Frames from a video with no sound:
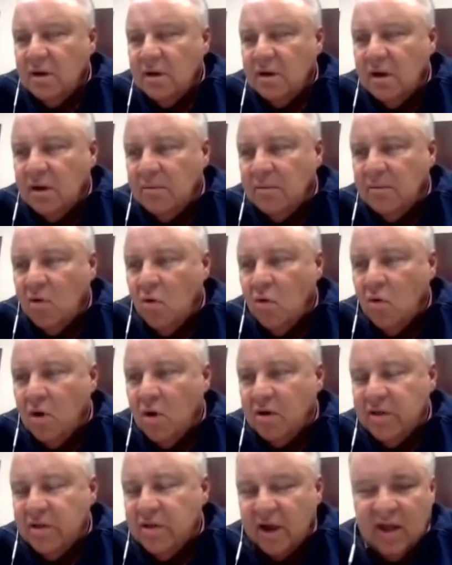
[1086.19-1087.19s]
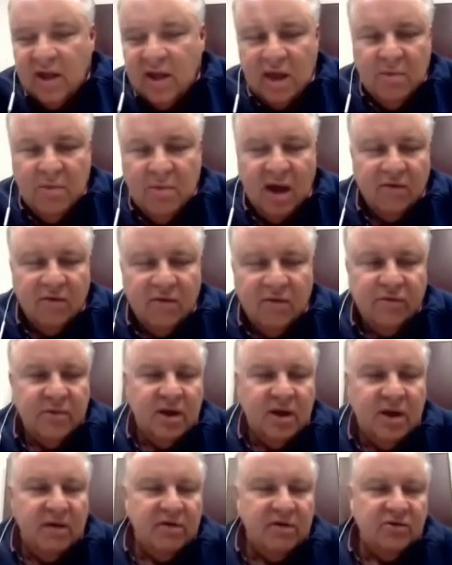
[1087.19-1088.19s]
order that came out
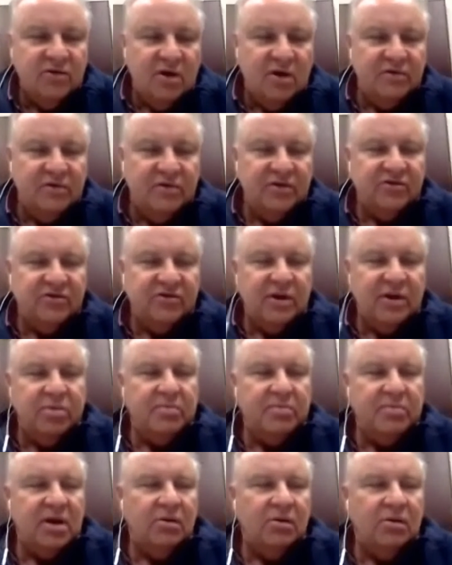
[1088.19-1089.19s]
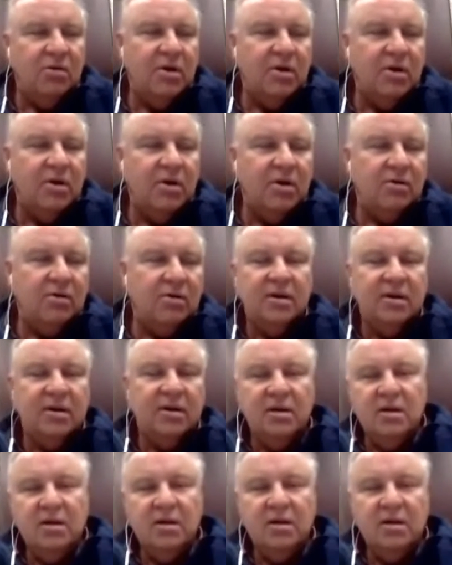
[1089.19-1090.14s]
from the governor's office, supplemental order on